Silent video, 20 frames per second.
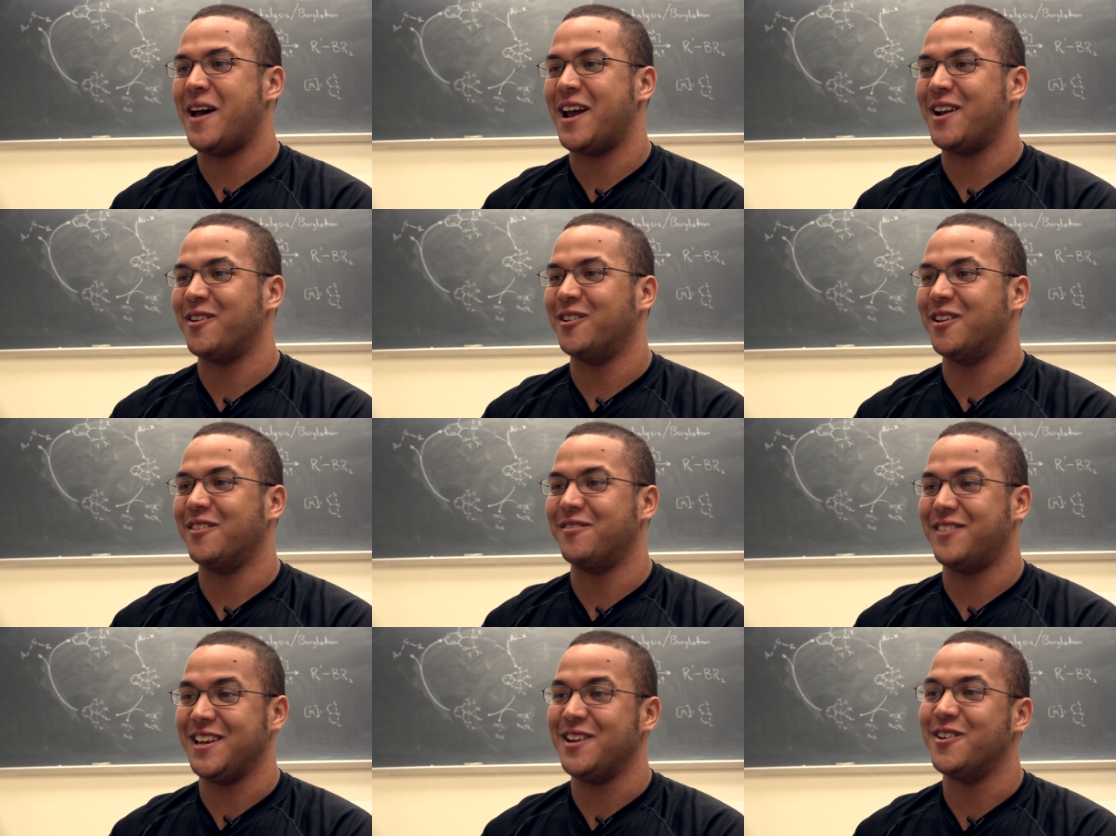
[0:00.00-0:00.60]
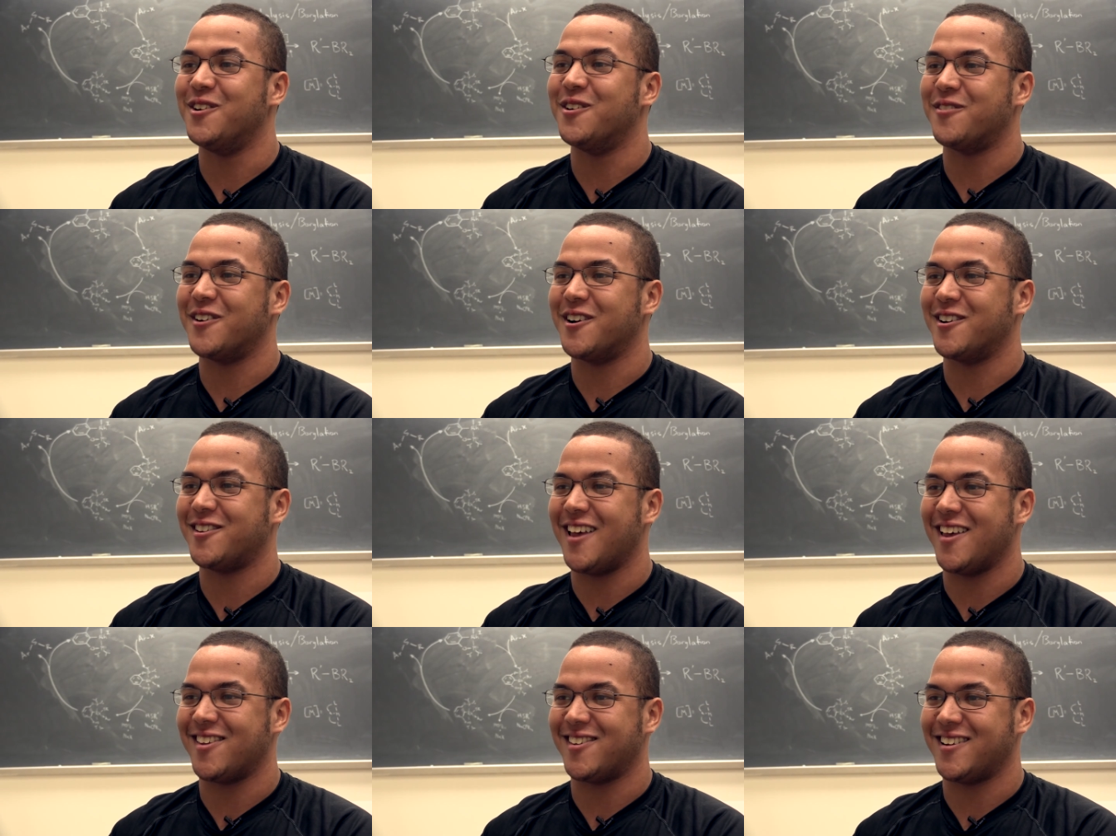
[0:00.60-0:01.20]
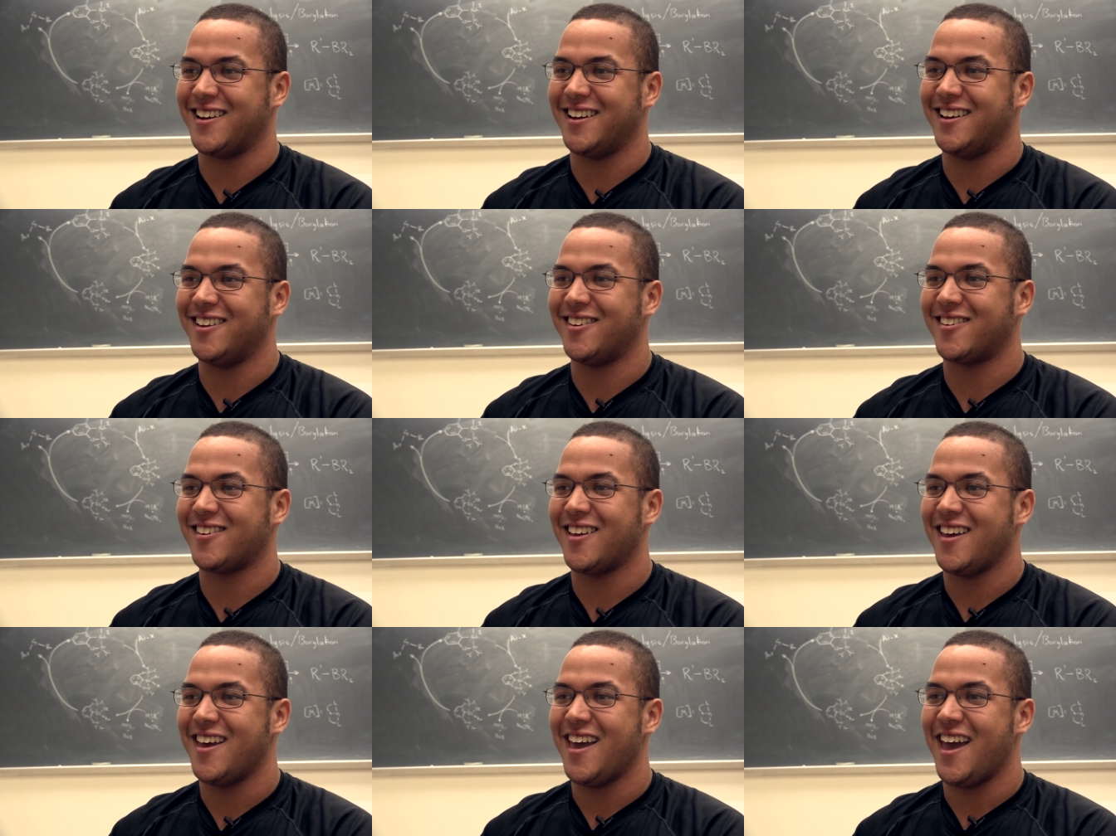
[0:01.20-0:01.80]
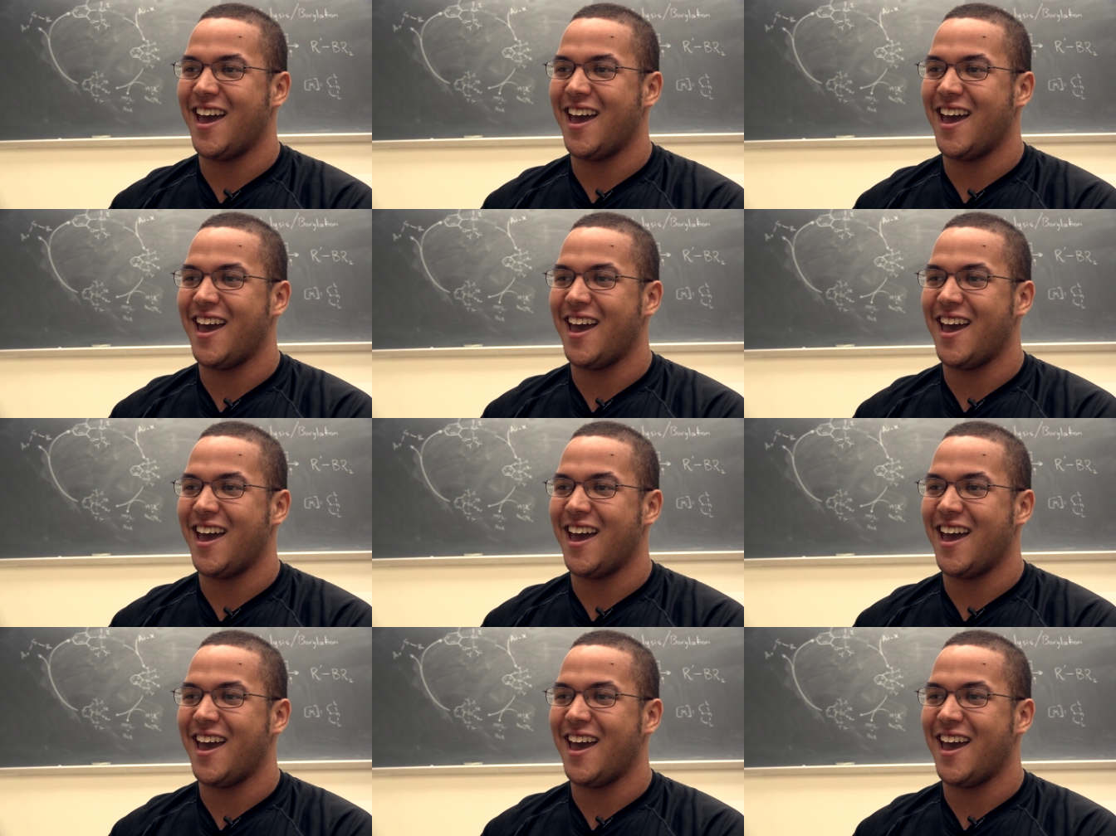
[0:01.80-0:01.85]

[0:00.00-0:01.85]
manual of the universe as it is.